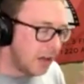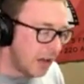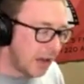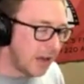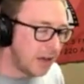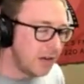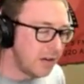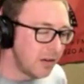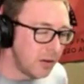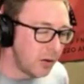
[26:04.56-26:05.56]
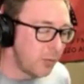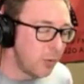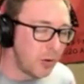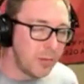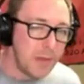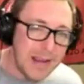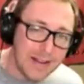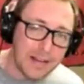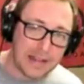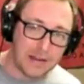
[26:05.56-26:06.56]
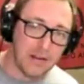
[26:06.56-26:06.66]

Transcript: and are more appealing.